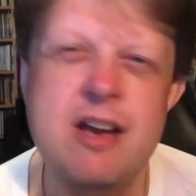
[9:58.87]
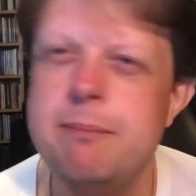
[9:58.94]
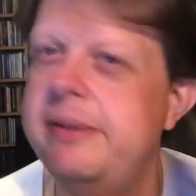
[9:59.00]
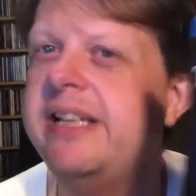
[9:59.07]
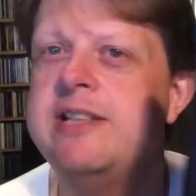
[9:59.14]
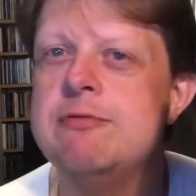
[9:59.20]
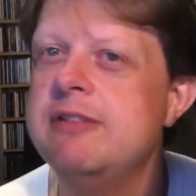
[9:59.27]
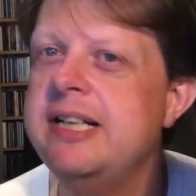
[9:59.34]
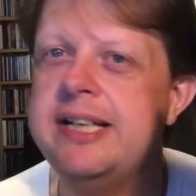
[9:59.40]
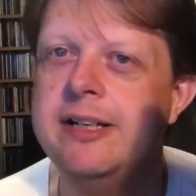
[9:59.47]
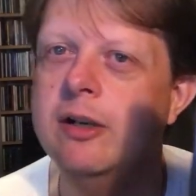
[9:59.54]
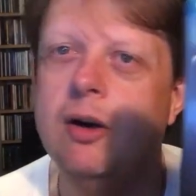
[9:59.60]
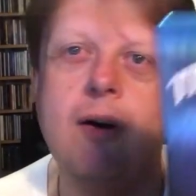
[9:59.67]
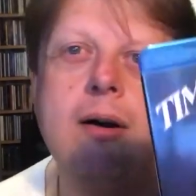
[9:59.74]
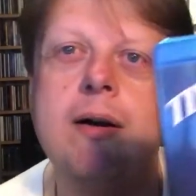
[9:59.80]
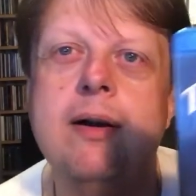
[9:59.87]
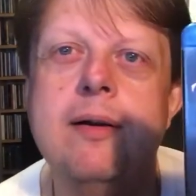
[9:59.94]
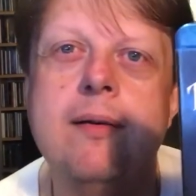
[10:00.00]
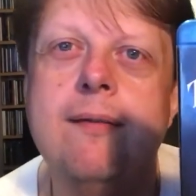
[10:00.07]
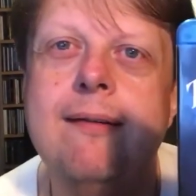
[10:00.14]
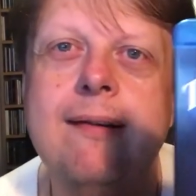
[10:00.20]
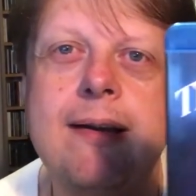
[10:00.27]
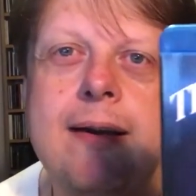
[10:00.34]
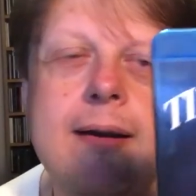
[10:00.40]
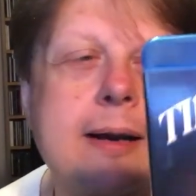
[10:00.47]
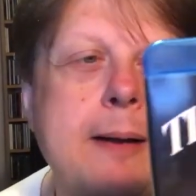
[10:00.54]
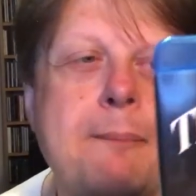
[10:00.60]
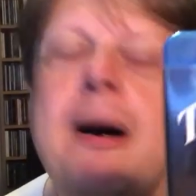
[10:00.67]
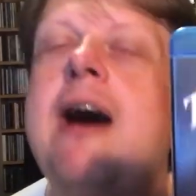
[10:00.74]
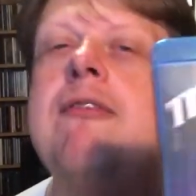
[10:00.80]
but he's really not.
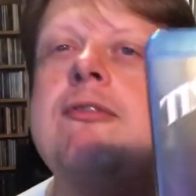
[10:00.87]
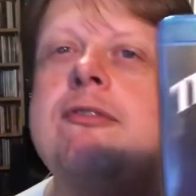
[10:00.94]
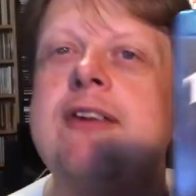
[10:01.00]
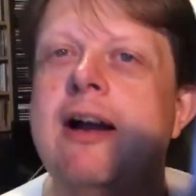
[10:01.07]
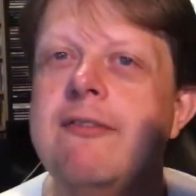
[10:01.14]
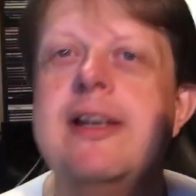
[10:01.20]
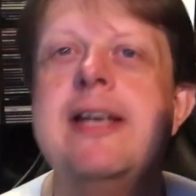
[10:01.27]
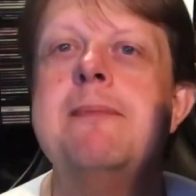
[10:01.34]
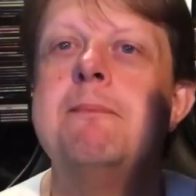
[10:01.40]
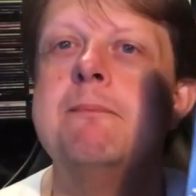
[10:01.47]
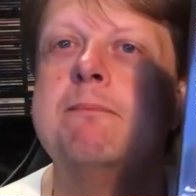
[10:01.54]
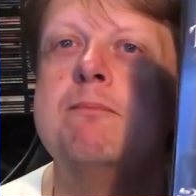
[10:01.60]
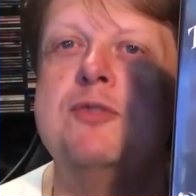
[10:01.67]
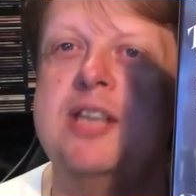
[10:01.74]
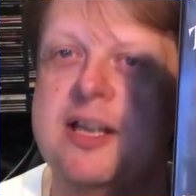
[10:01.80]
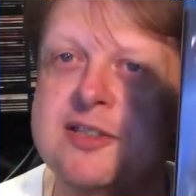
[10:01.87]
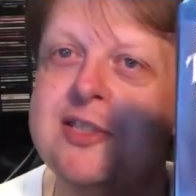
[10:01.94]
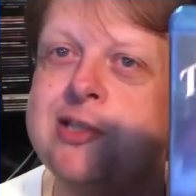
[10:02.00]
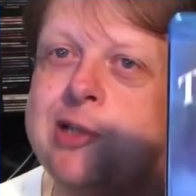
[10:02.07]
Apart from the fact that he does